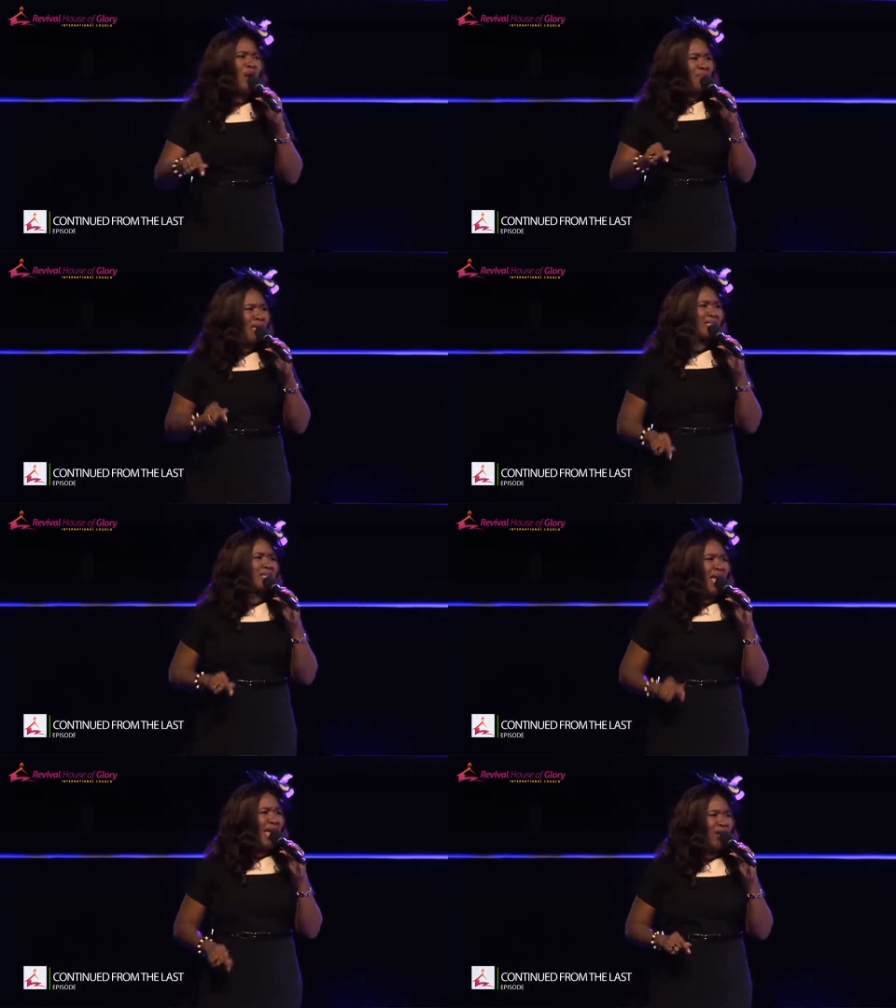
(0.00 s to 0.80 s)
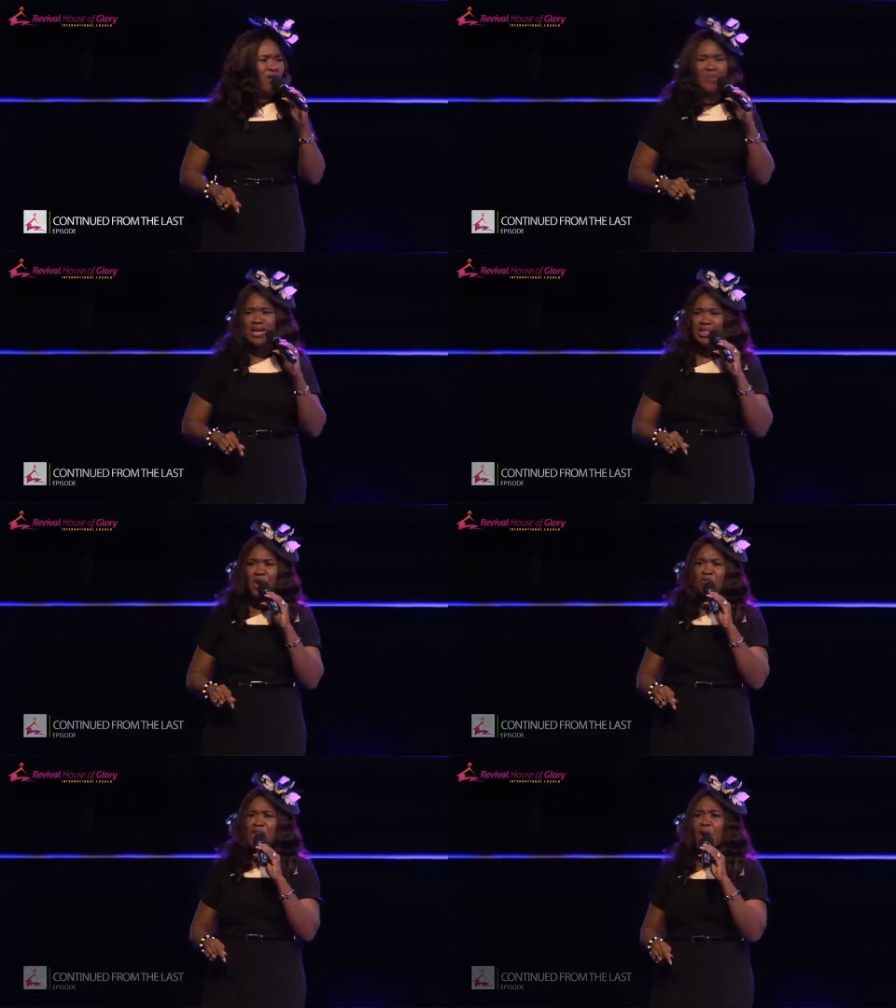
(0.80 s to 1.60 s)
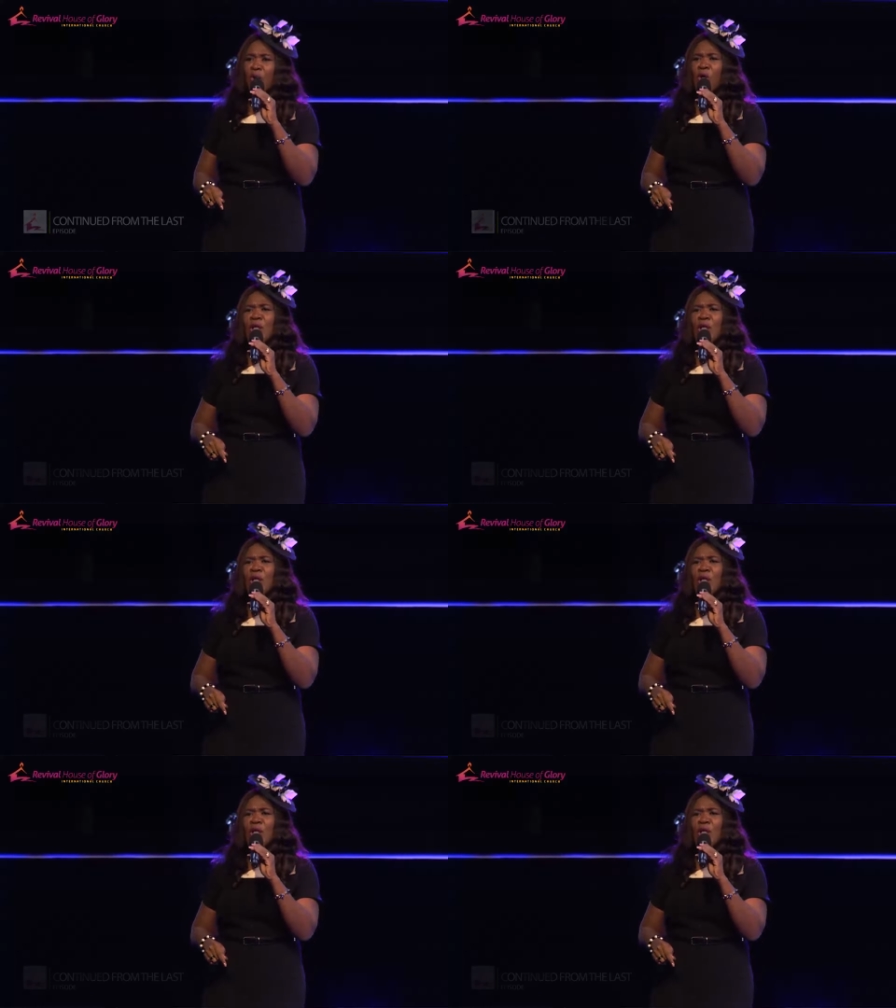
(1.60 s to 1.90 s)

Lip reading: I'm getting ahead of myself now.